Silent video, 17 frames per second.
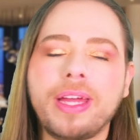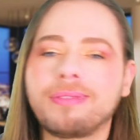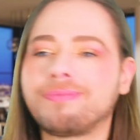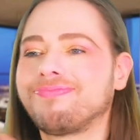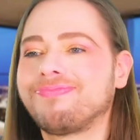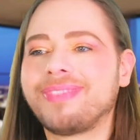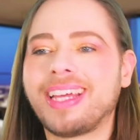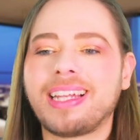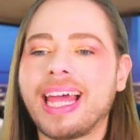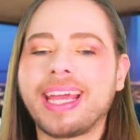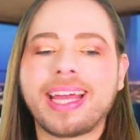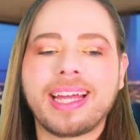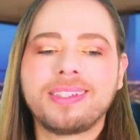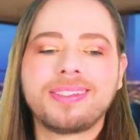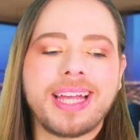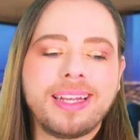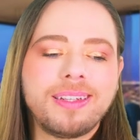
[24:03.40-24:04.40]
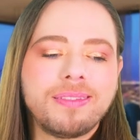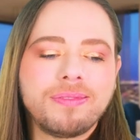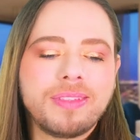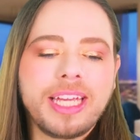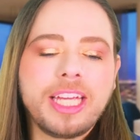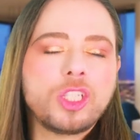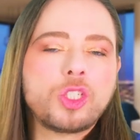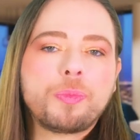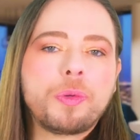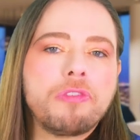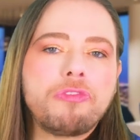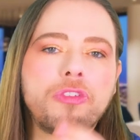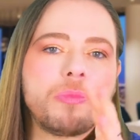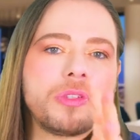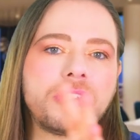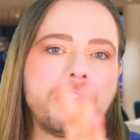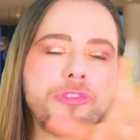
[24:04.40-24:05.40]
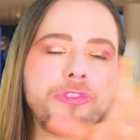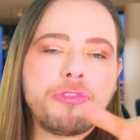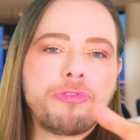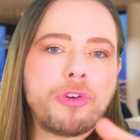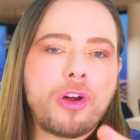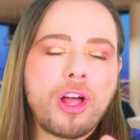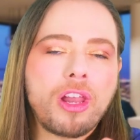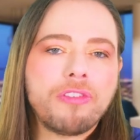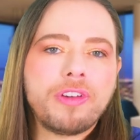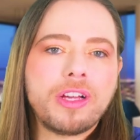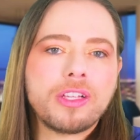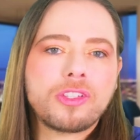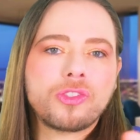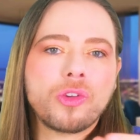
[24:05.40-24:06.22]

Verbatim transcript: it, like I said, each perfume is different for all of us.